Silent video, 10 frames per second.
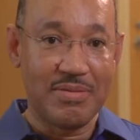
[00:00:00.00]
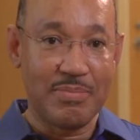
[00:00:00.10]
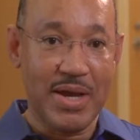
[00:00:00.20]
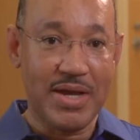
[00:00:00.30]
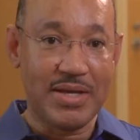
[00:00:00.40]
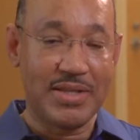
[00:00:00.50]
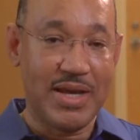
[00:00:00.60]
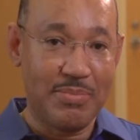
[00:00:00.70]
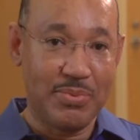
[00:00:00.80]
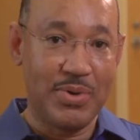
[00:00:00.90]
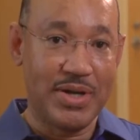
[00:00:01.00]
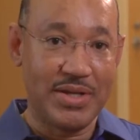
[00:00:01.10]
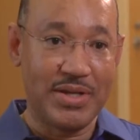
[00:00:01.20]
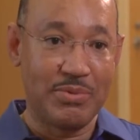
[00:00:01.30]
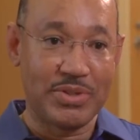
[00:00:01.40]
back at that point,
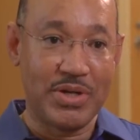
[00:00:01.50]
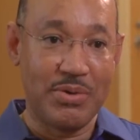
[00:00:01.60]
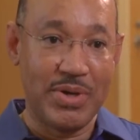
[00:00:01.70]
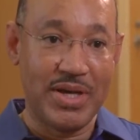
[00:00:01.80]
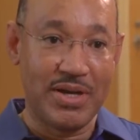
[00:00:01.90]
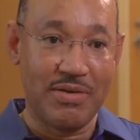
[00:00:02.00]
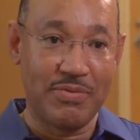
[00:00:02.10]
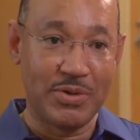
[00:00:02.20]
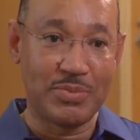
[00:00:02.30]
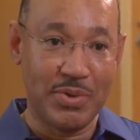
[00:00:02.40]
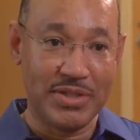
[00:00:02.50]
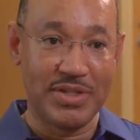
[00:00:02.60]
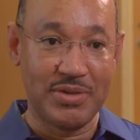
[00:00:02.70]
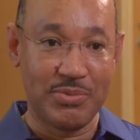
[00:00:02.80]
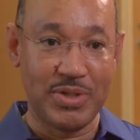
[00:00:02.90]
it was co ed. Our first
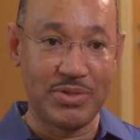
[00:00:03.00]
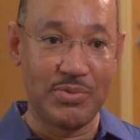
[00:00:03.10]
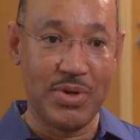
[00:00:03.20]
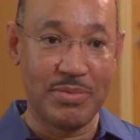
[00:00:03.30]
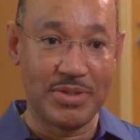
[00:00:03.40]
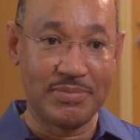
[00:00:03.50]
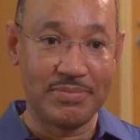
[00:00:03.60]
president was a woman.